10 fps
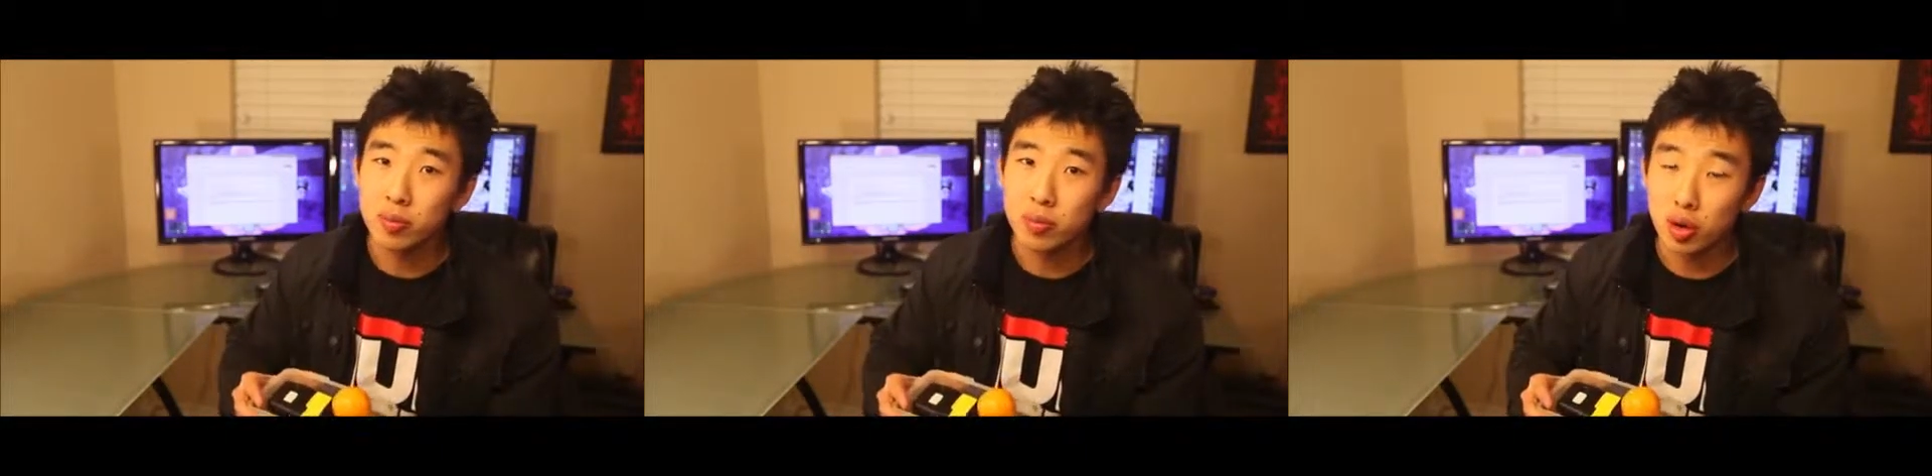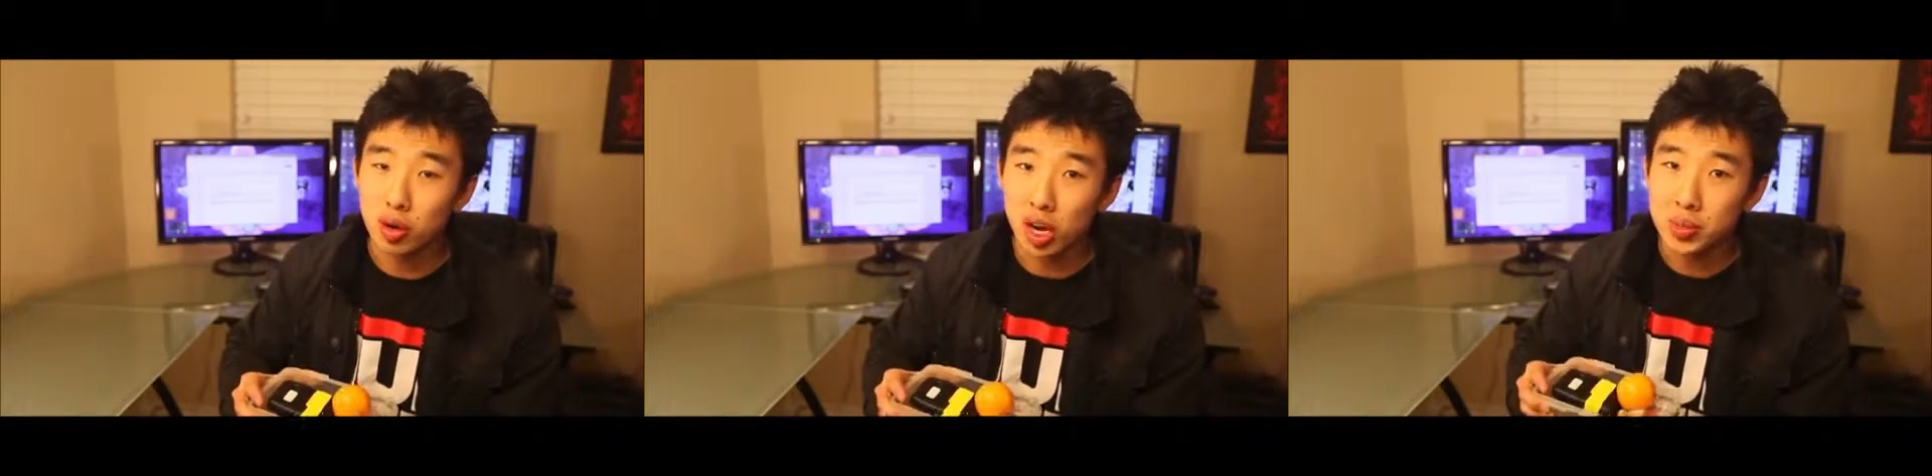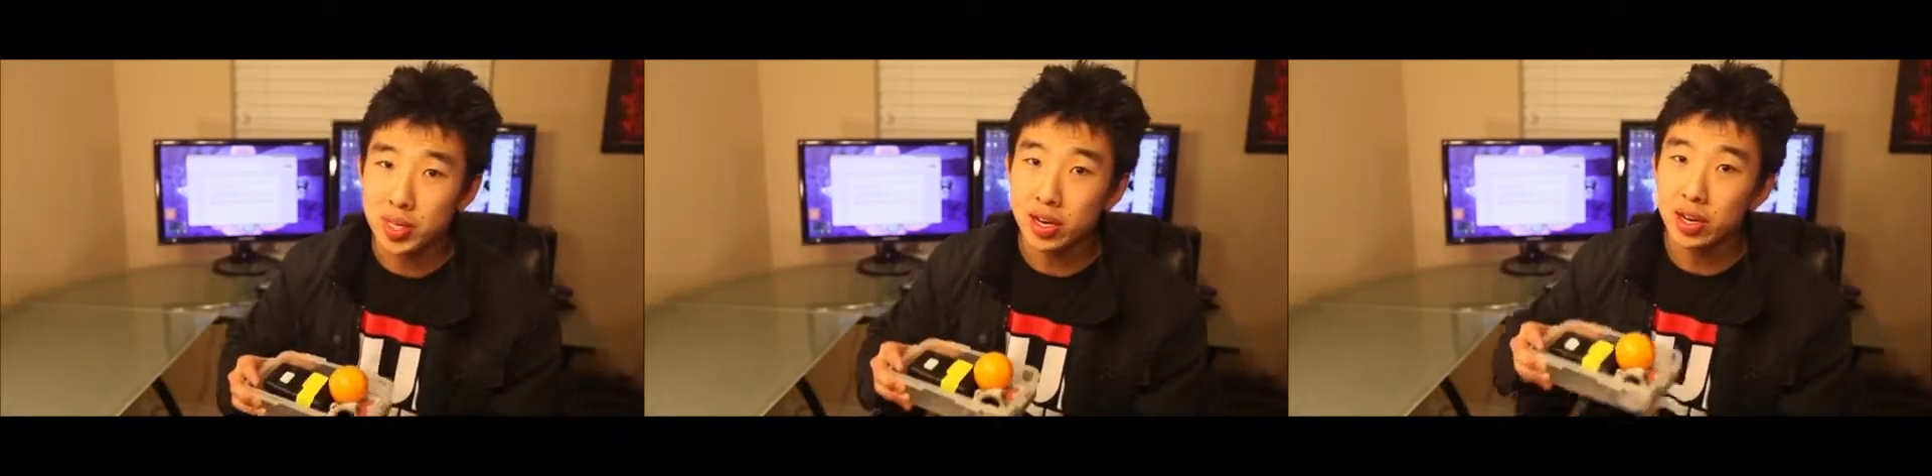
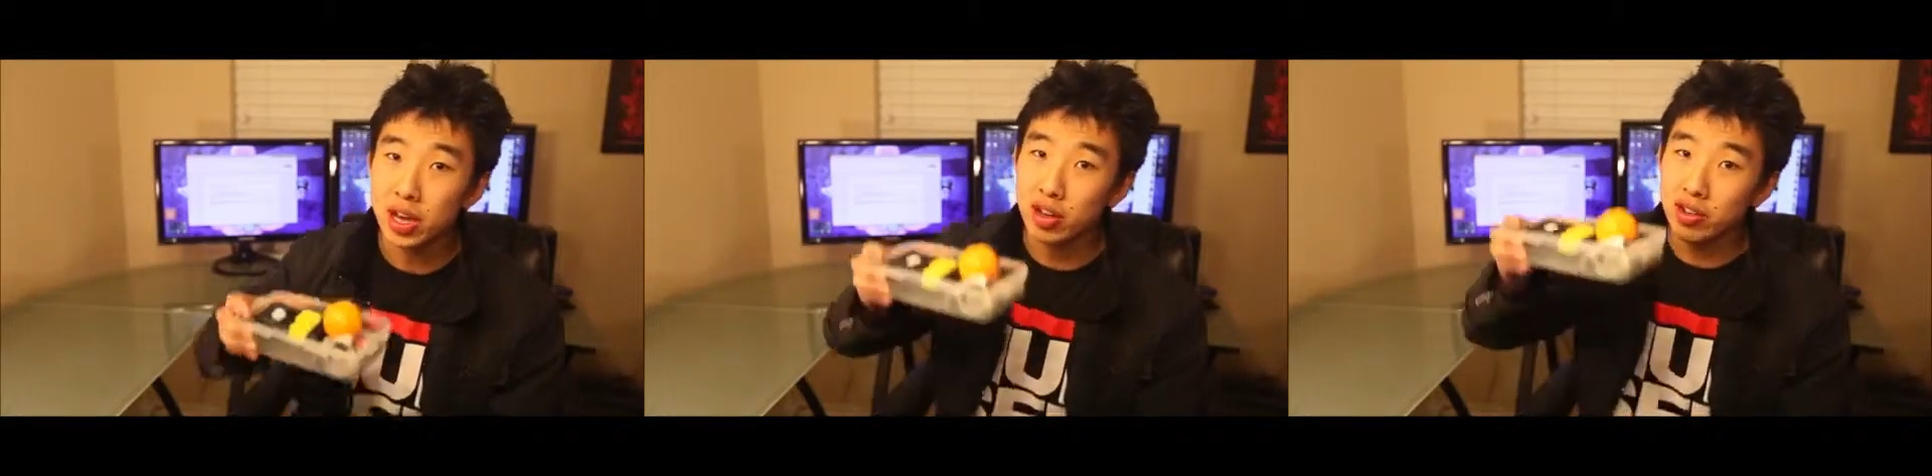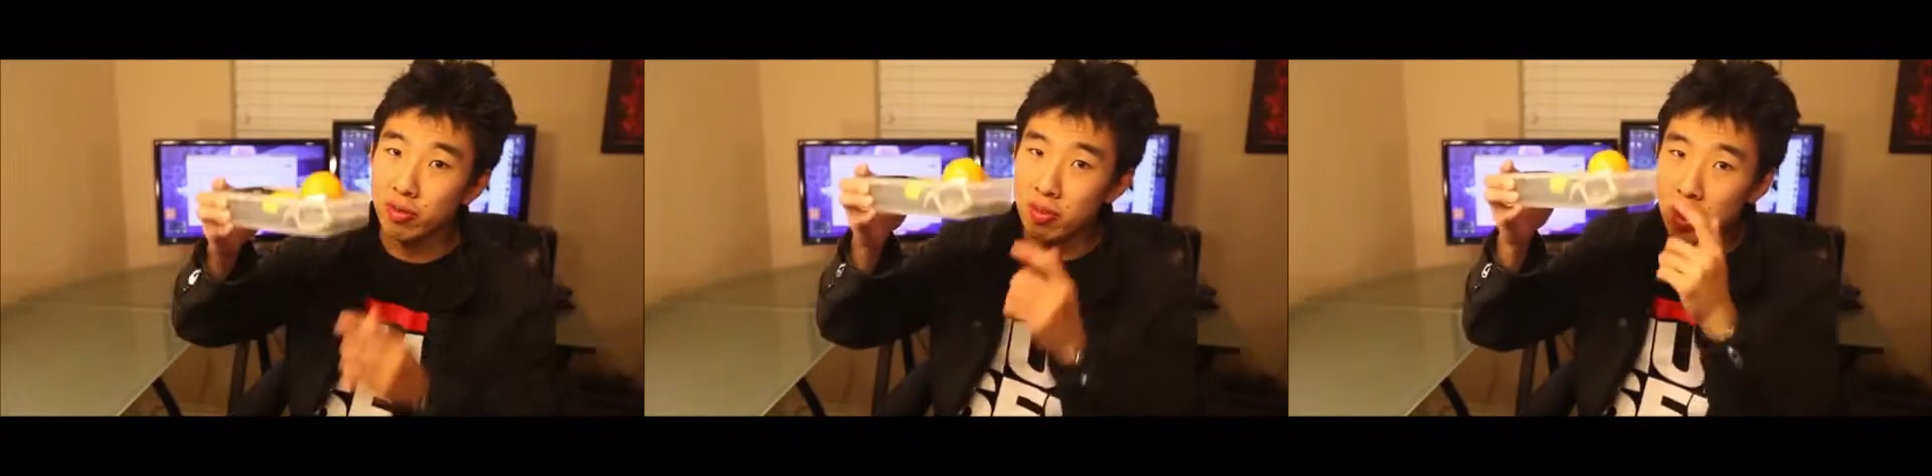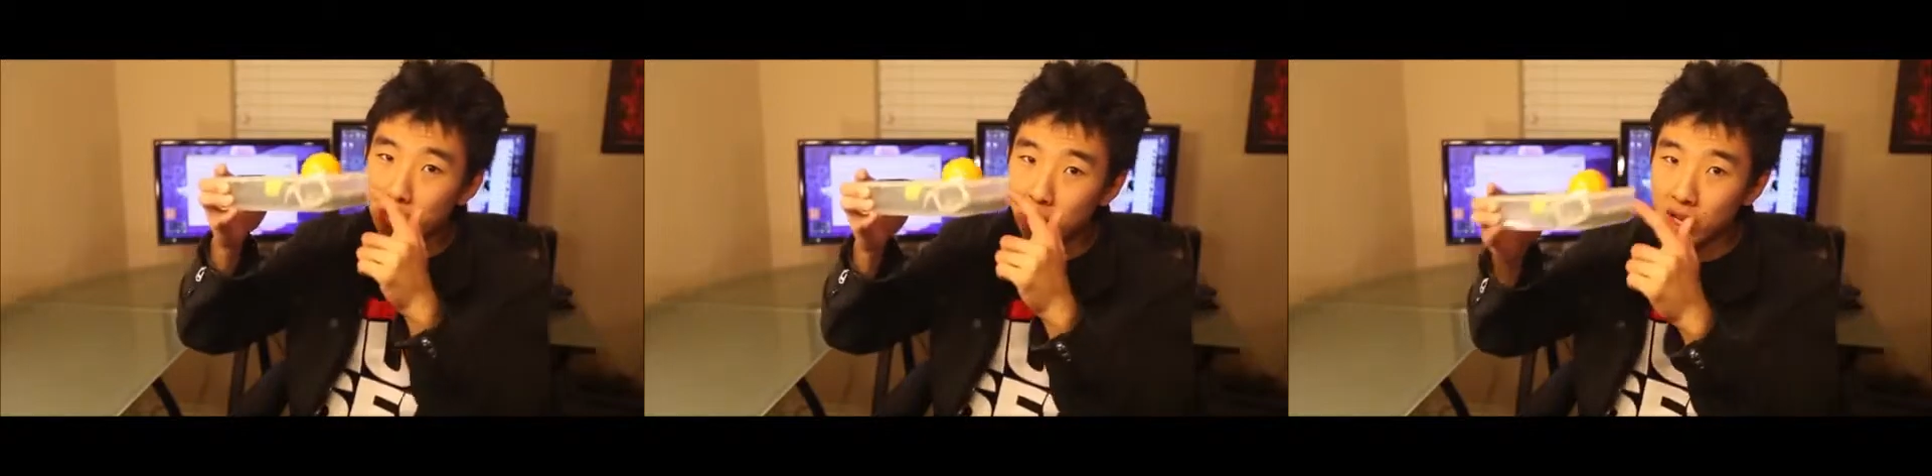programs in and out of
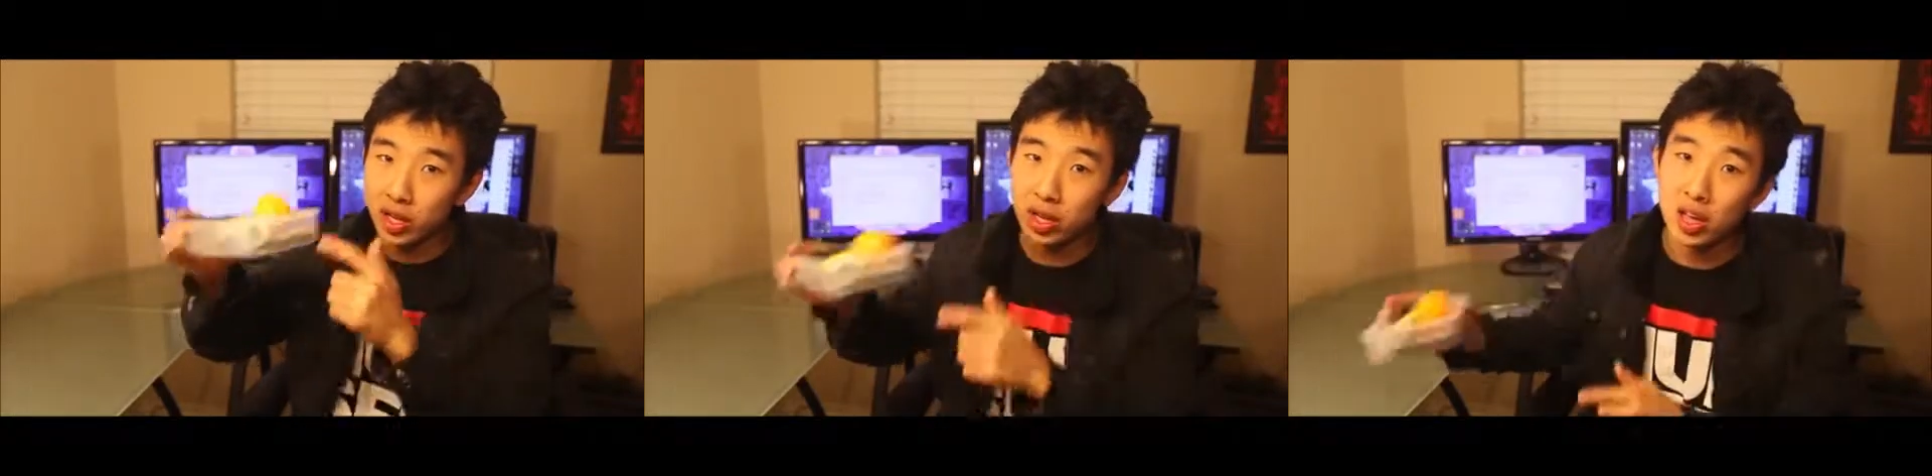memory